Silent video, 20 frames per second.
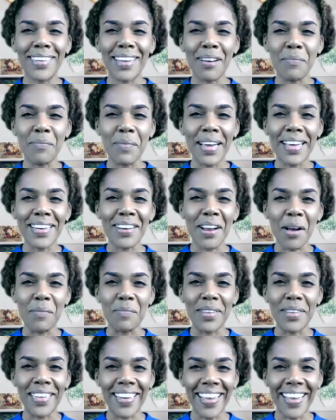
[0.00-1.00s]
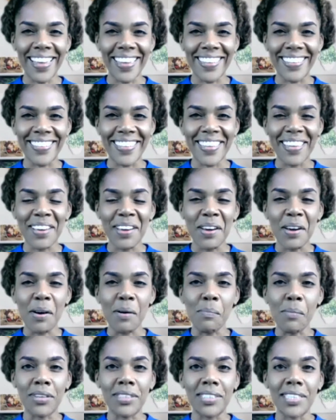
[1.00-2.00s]
That might not be likely,
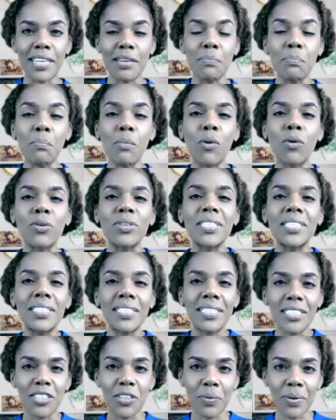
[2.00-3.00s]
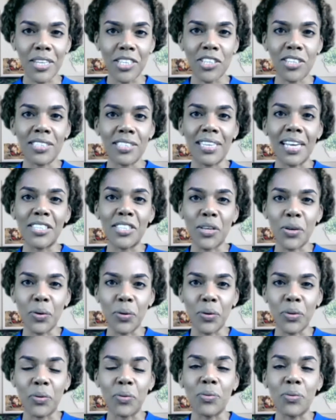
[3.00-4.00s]
but in most situations as you
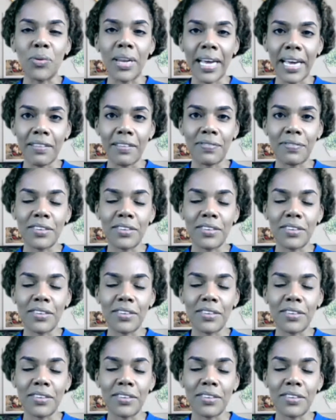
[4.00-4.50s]
go through life.